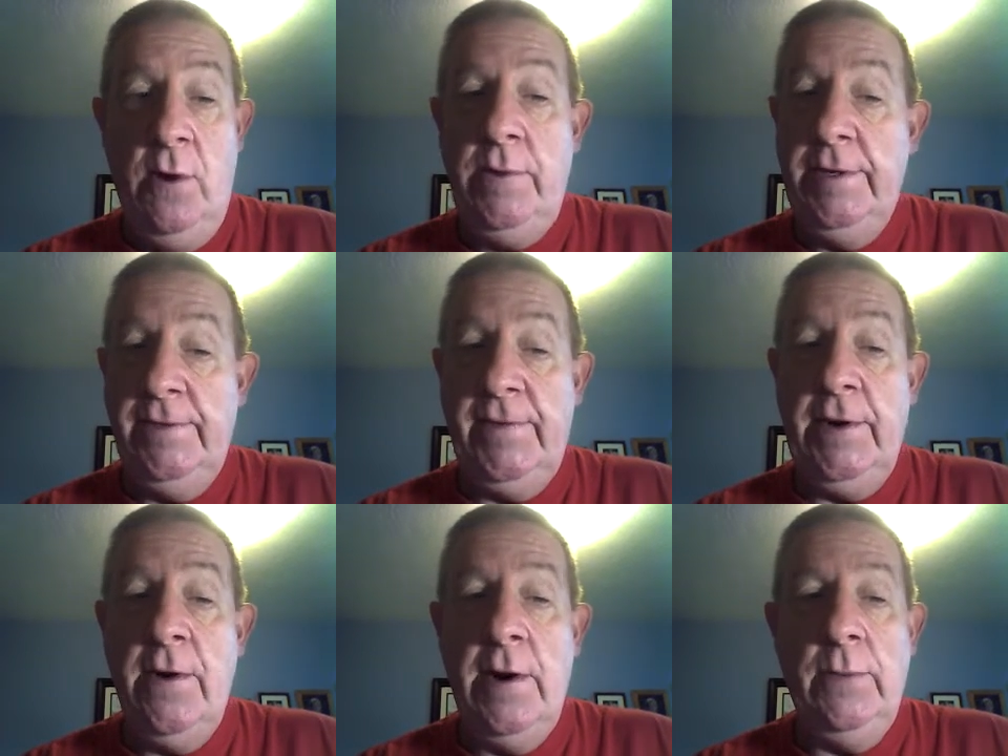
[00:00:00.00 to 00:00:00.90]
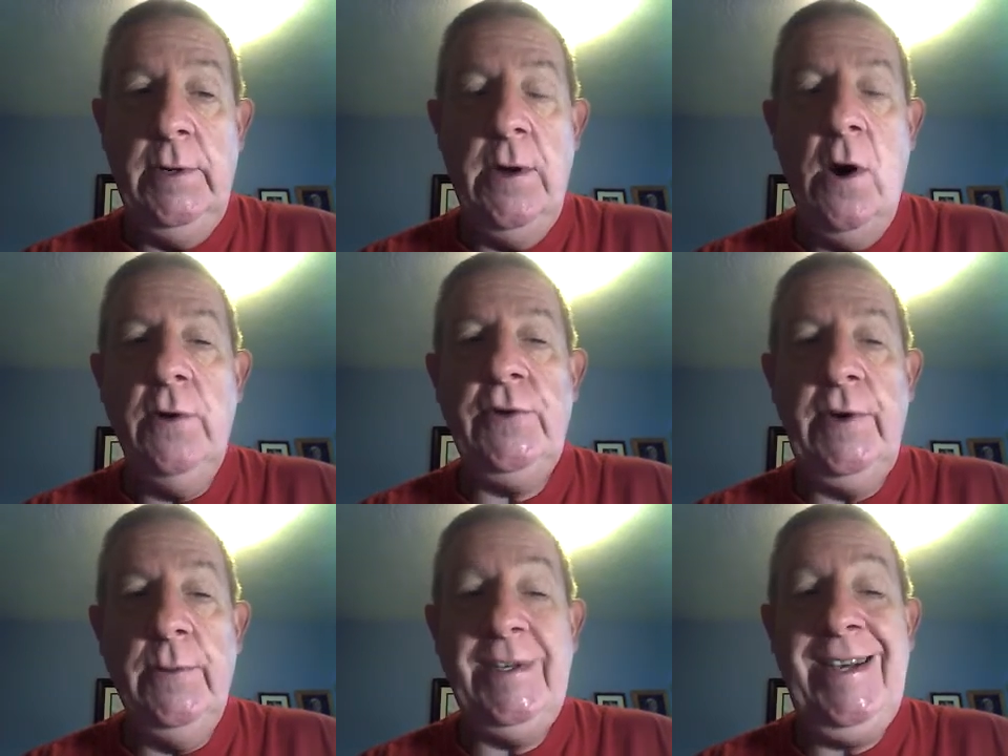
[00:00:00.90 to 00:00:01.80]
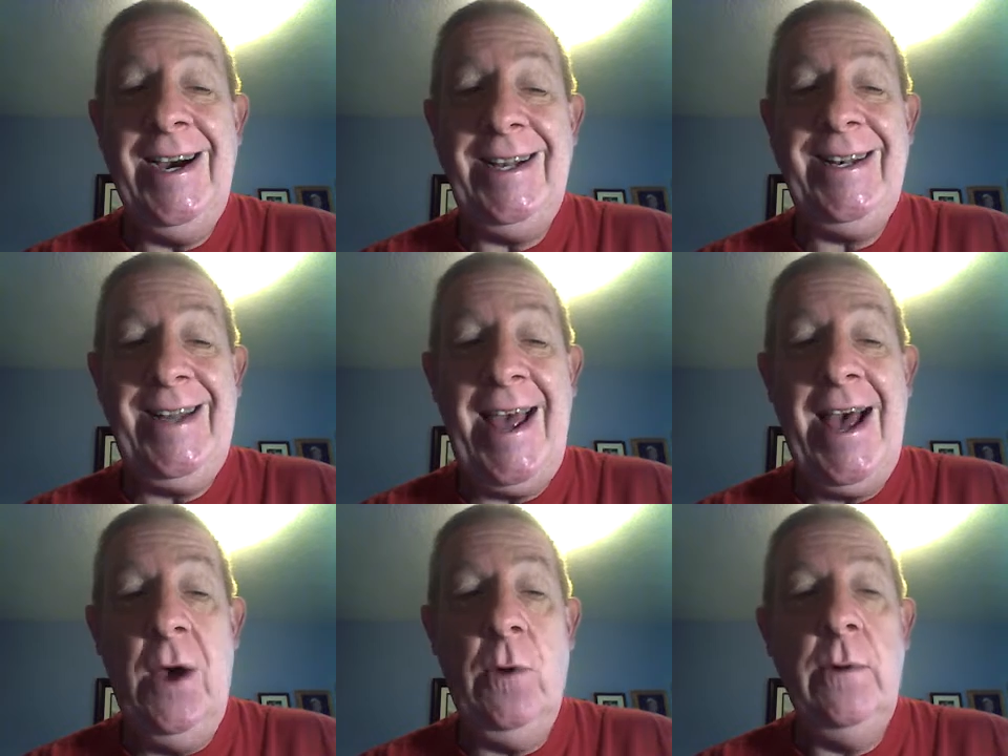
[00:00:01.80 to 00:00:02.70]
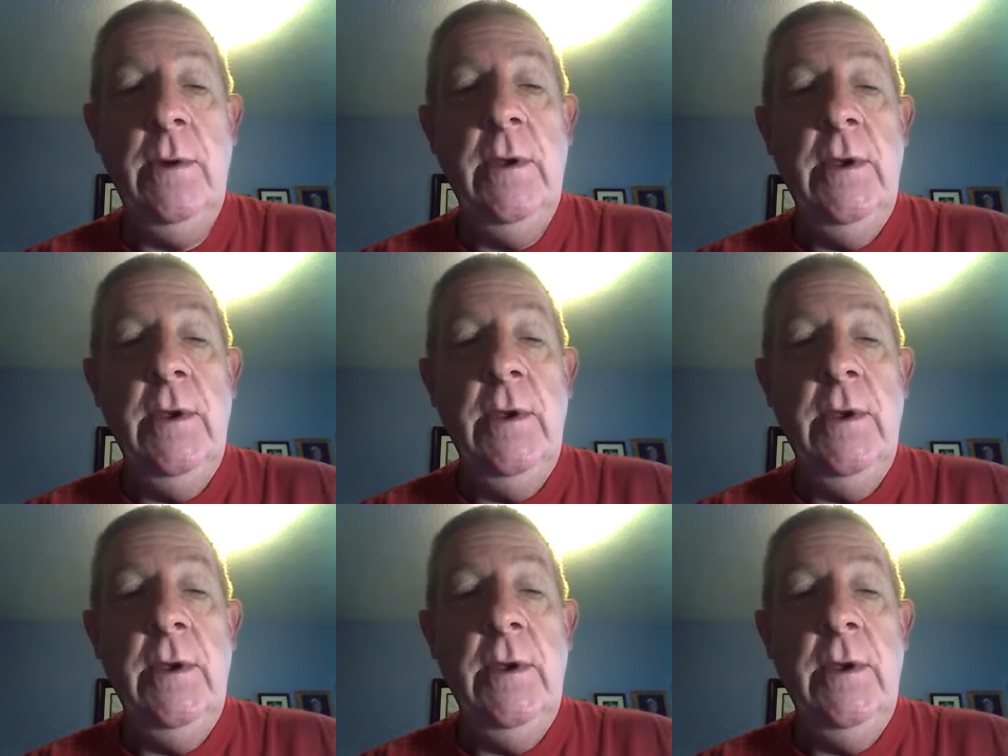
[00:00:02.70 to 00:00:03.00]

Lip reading: oak is a very hard wood, oak tree was cut down